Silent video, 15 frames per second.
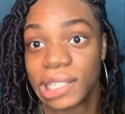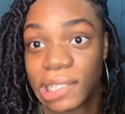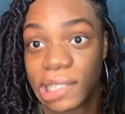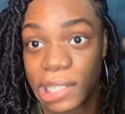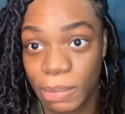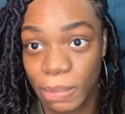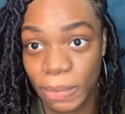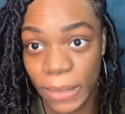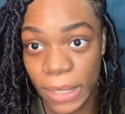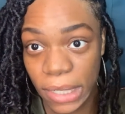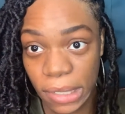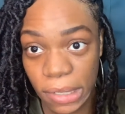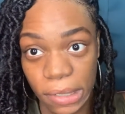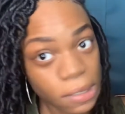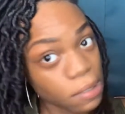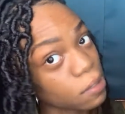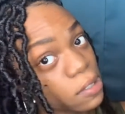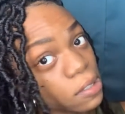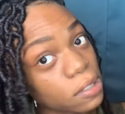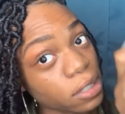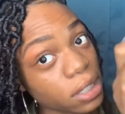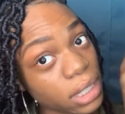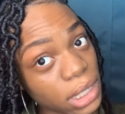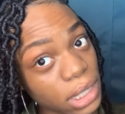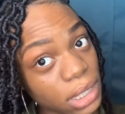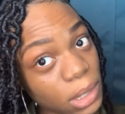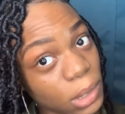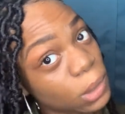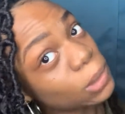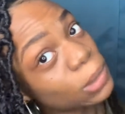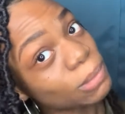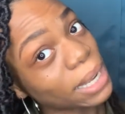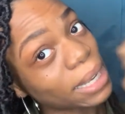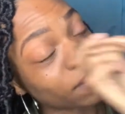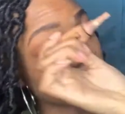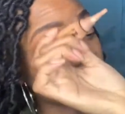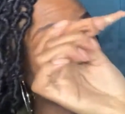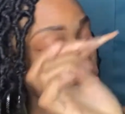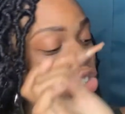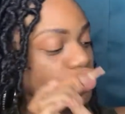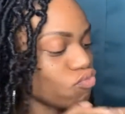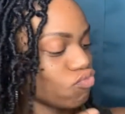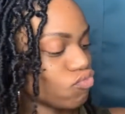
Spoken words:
dip my concealer into my foundation,